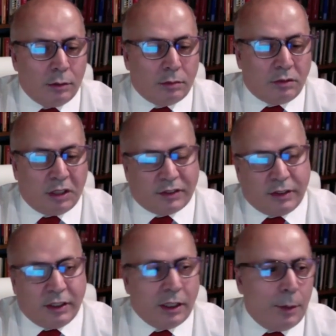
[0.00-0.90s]
just
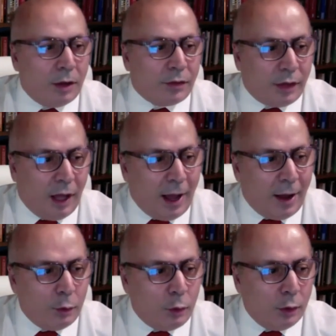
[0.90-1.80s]
think about
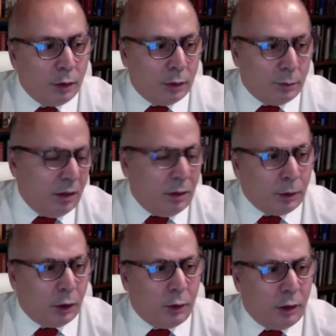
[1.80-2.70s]
how,
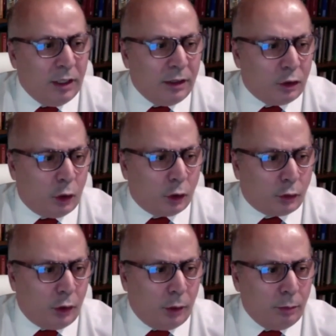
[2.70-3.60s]
because in the short
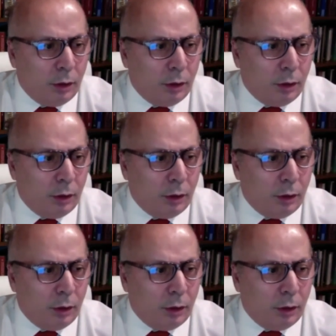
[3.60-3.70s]
term